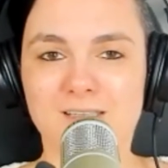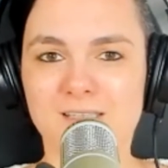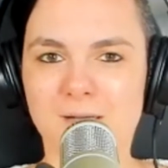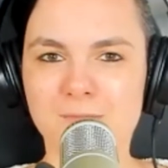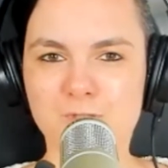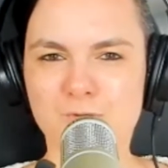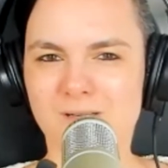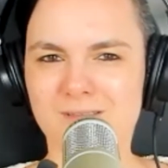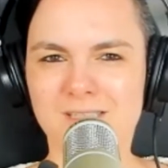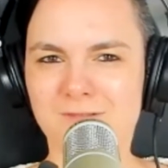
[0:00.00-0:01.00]
I'm sure.
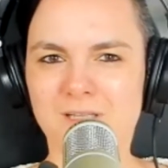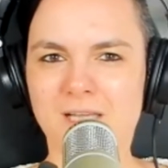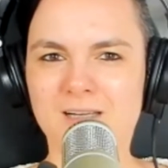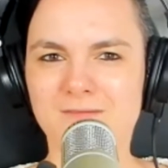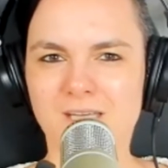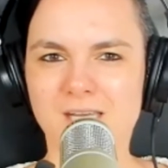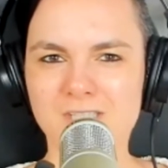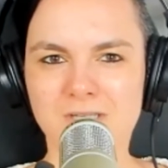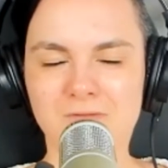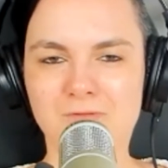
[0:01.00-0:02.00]
Did it feel like a
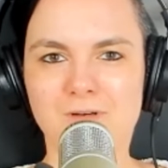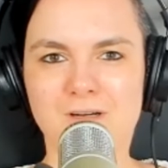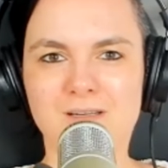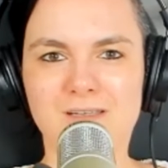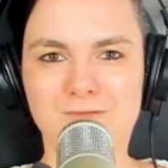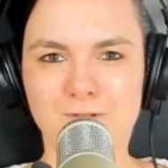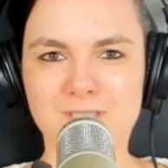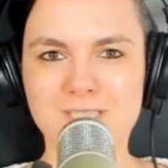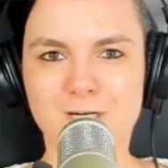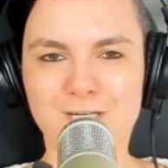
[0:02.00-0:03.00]
vacation for
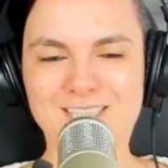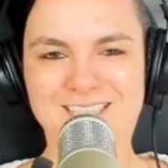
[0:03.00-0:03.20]
the start